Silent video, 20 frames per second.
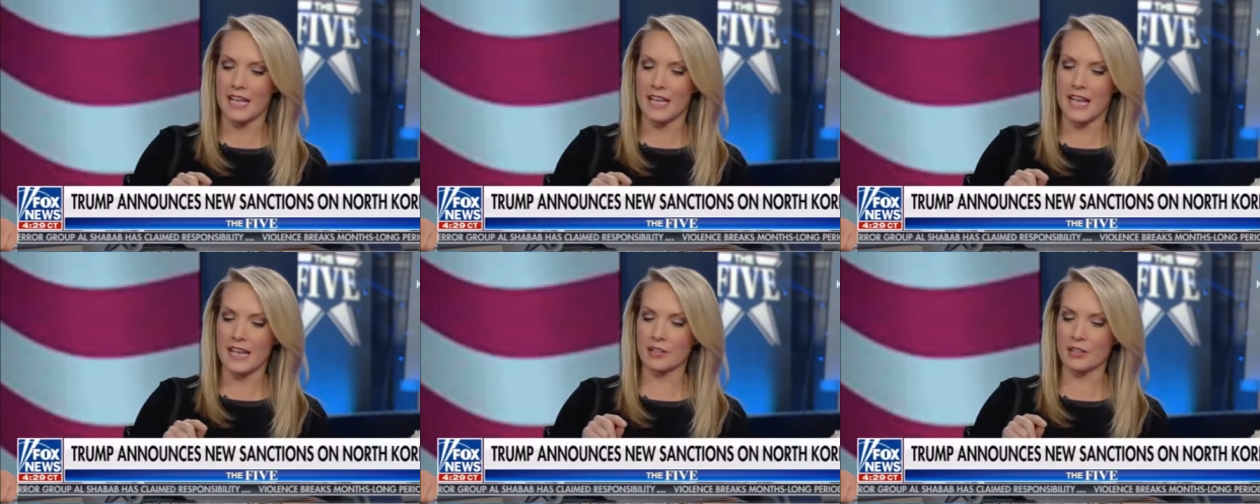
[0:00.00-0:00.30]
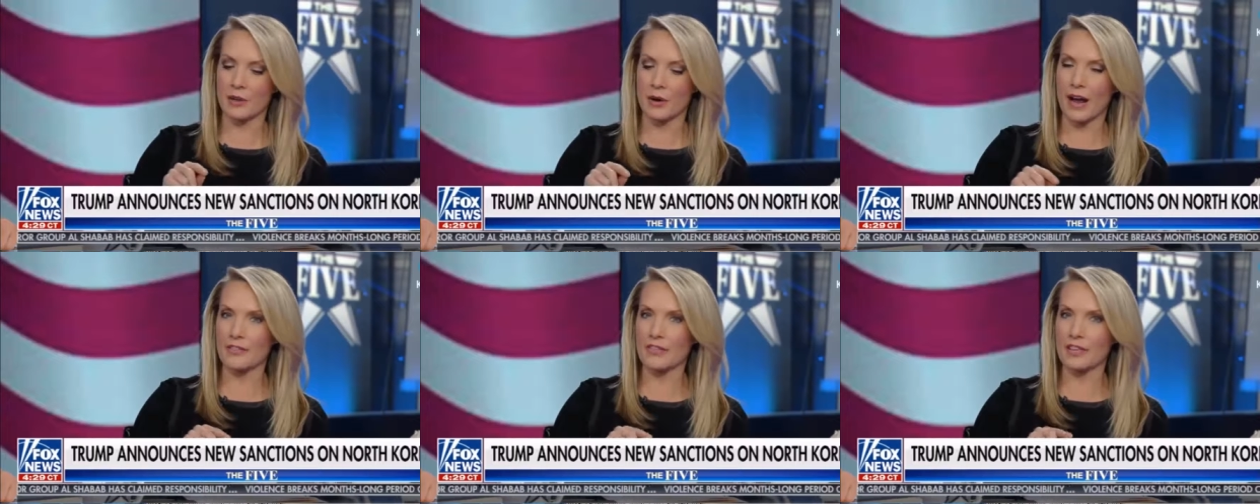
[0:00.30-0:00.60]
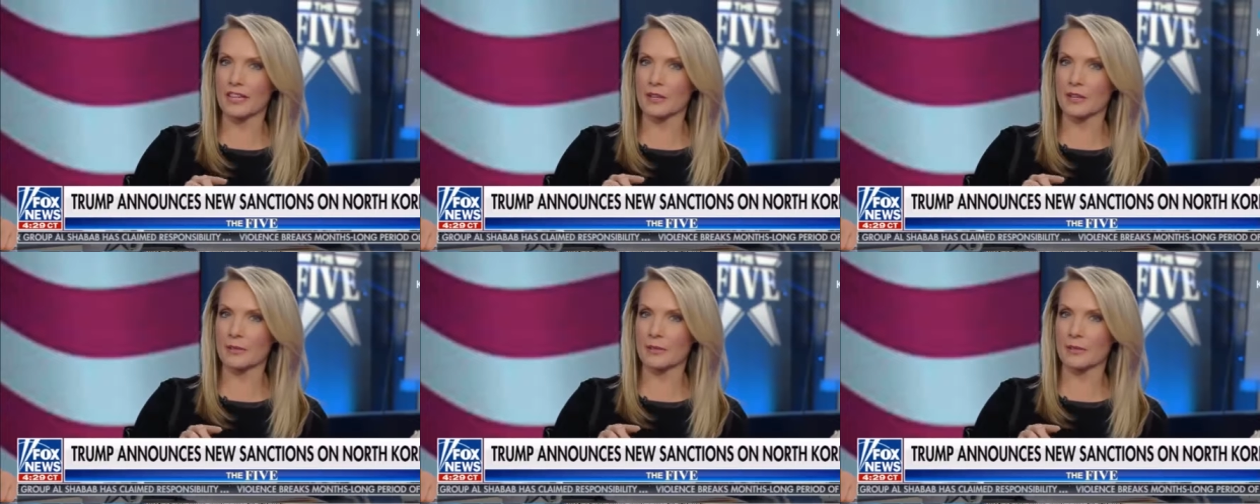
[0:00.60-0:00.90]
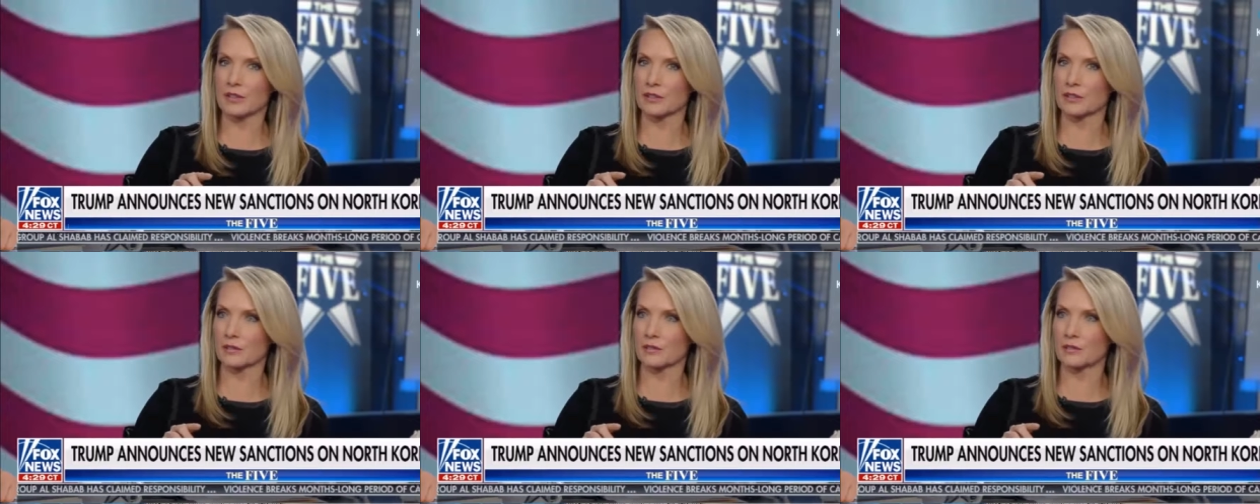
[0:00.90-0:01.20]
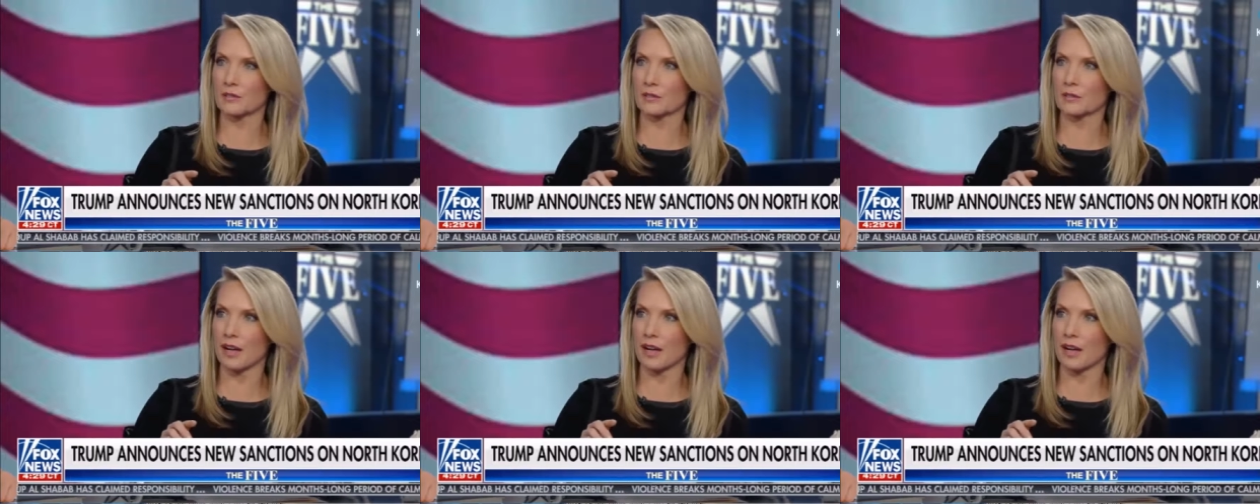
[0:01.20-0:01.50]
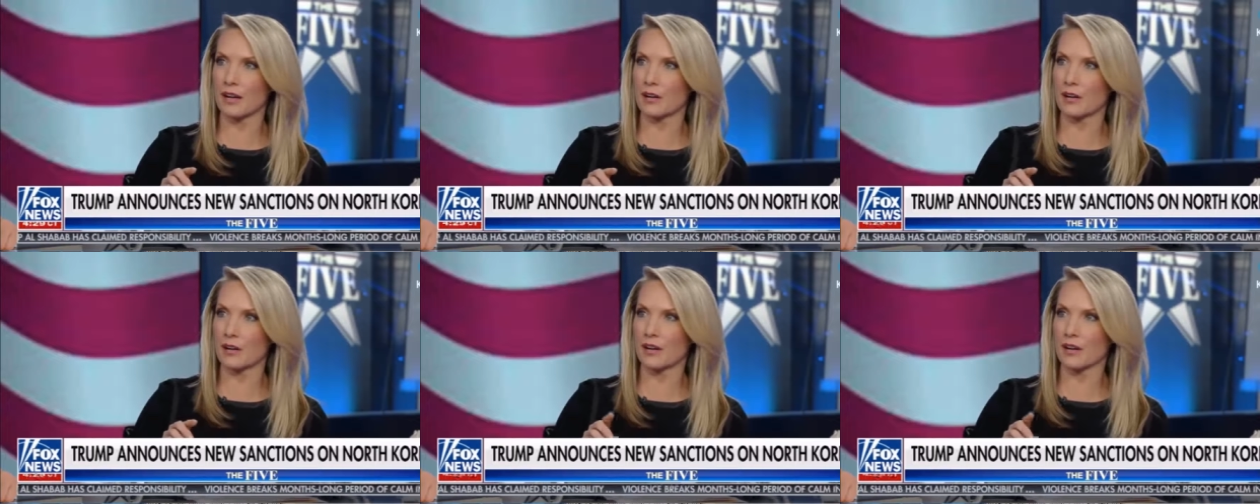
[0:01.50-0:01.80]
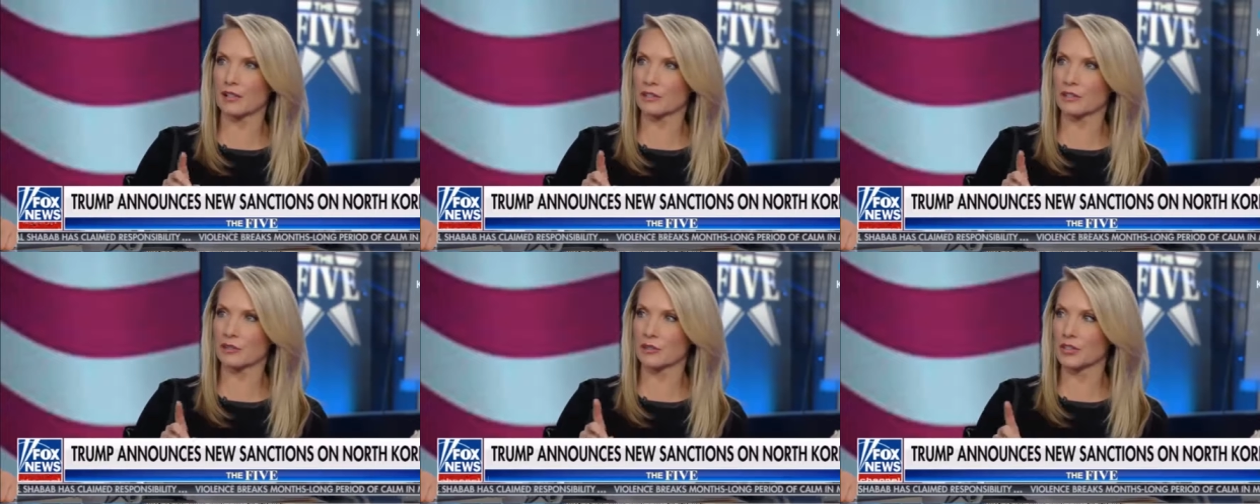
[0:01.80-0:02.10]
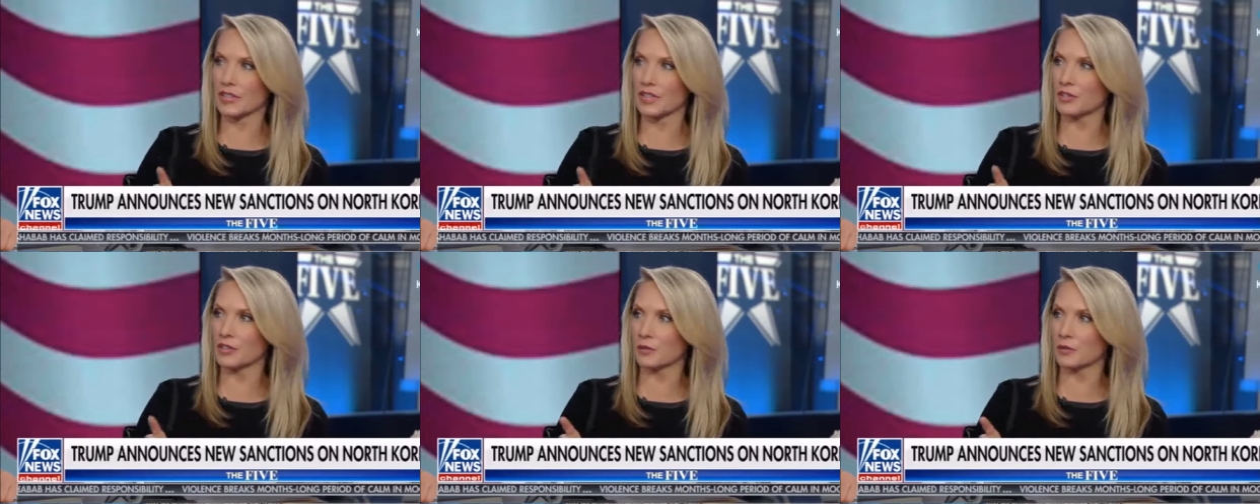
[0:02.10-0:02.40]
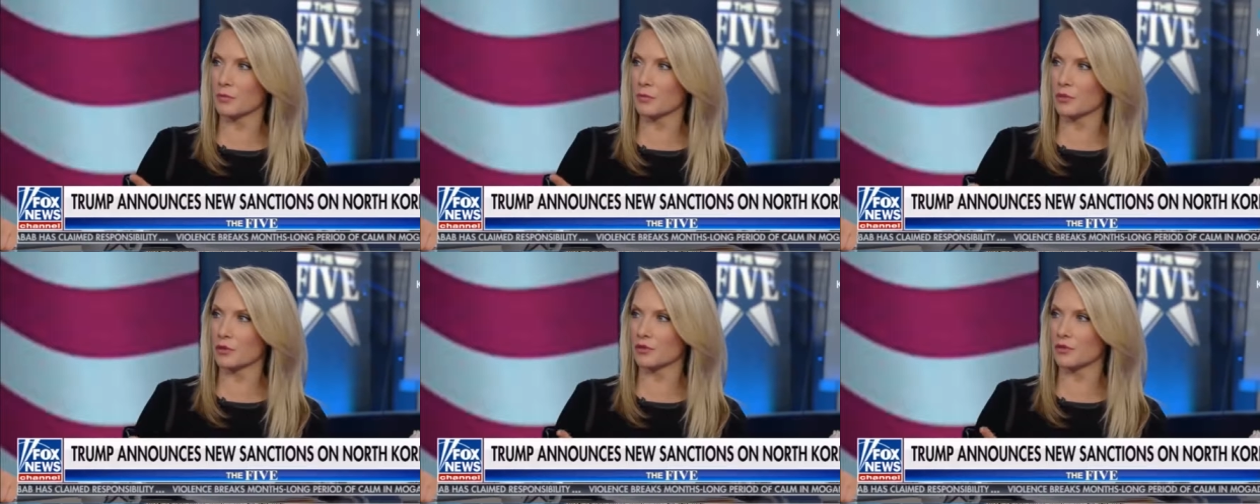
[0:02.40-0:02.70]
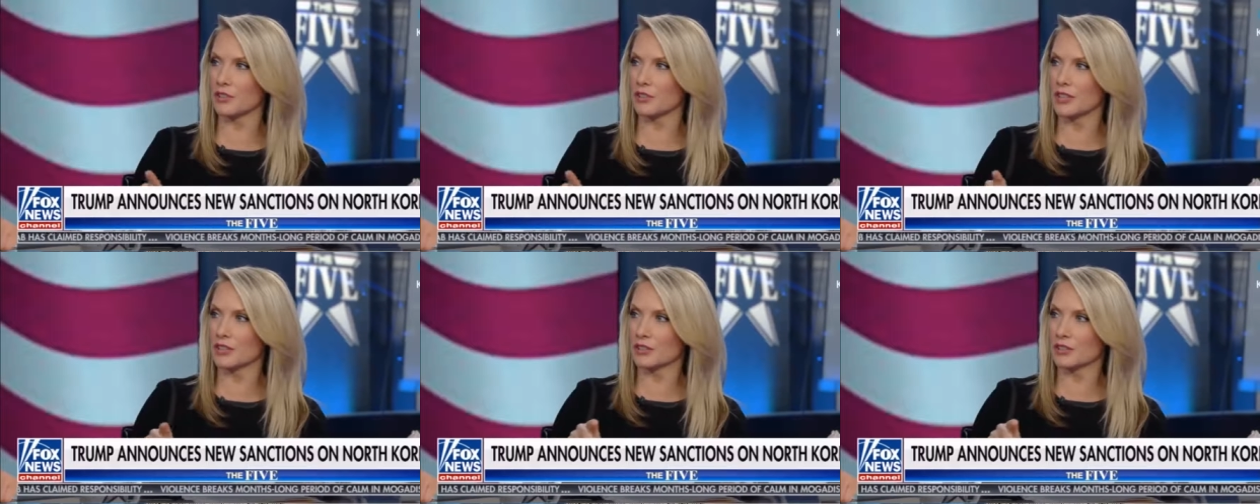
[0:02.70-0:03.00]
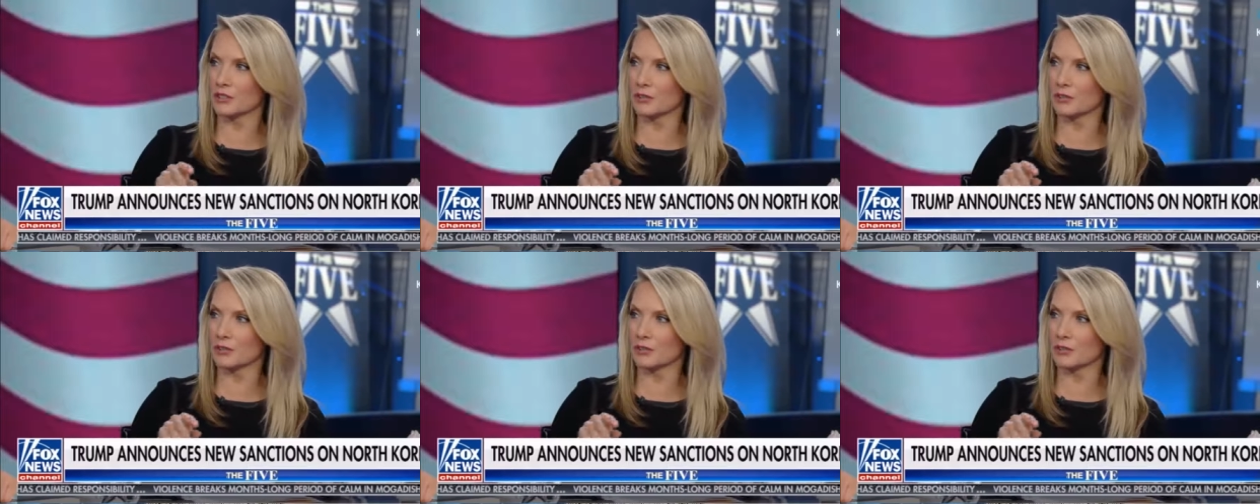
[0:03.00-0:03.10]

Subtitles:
And so I think it was a strategic move